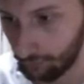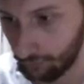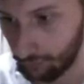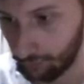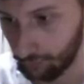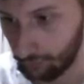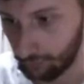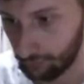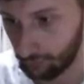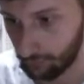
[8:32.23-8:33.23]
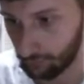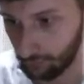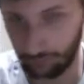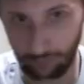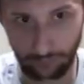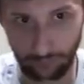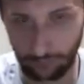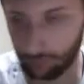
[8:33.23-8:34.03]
[no speech]